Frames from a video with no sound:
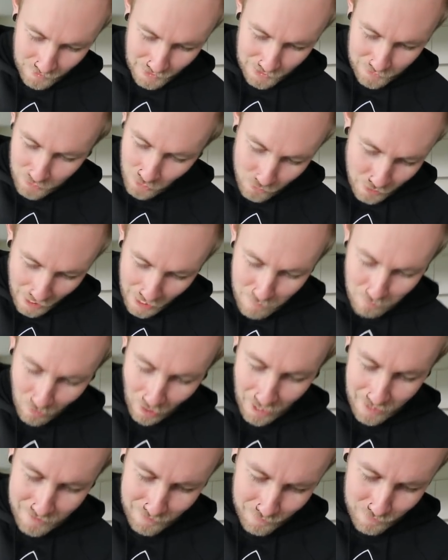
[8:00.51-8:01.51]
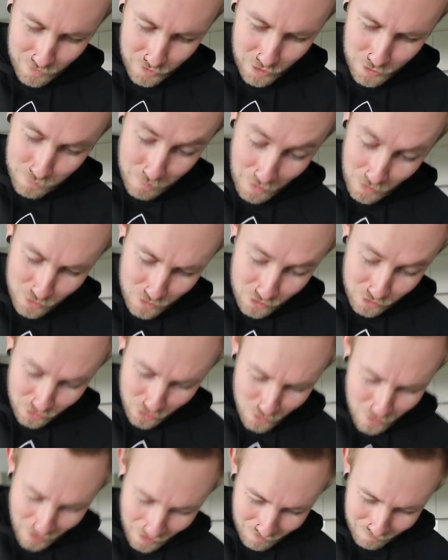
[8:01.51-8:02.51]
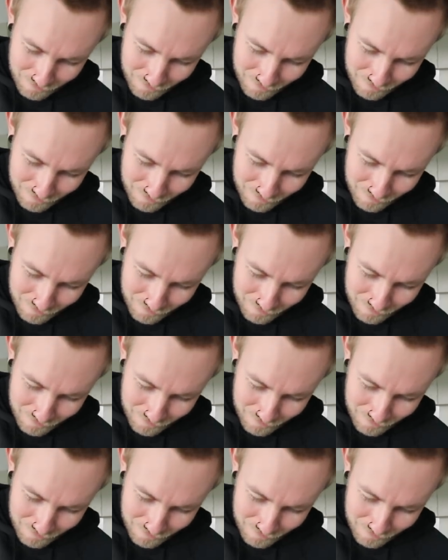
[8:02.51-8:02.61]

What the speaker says: It's okay, Brad. Just build the scooter.